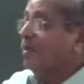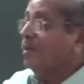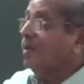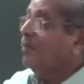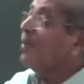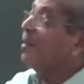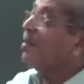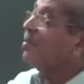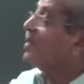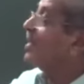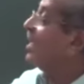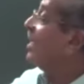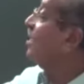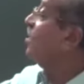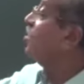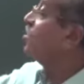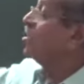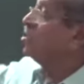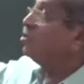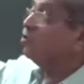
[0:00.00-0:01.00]
Depending on the
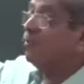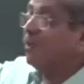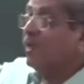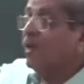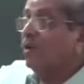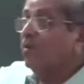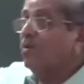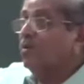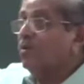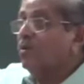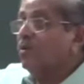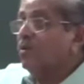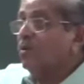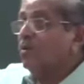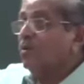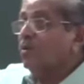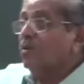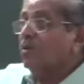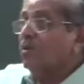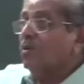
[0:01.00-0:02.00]
conditions we may have,
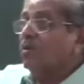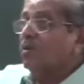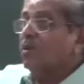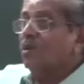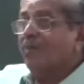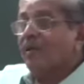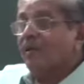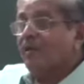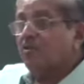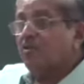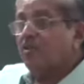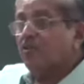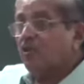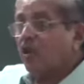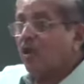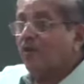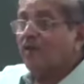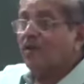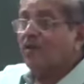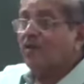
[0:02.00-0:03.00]
depending on the
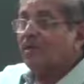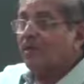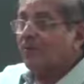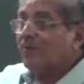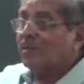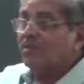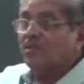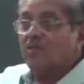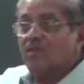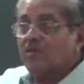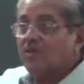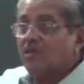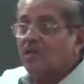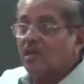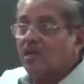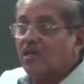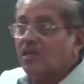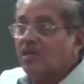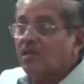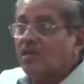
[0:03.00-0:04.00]
solvent, temperature,
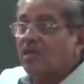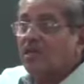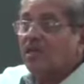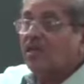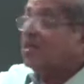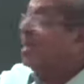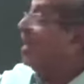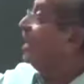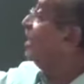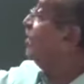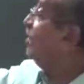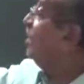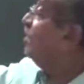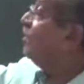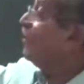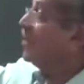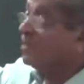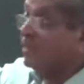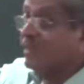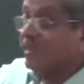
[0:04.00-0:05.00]
etc., the
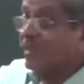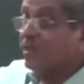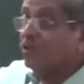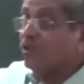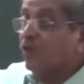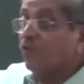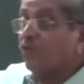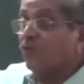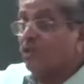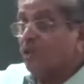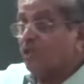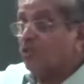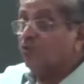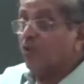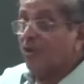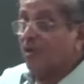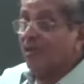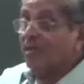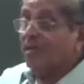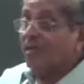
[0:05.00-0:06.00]
percentage of each
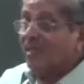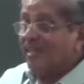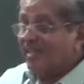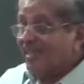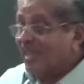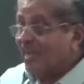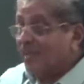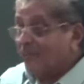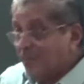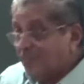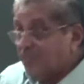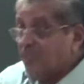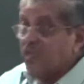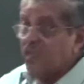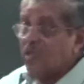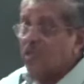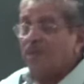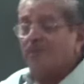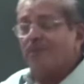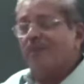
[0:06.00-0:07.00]
one in that
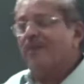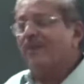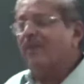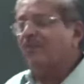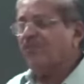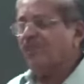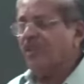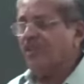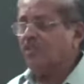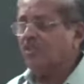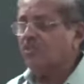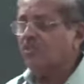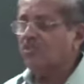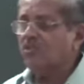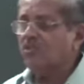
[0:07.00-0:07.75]
mixture may be different.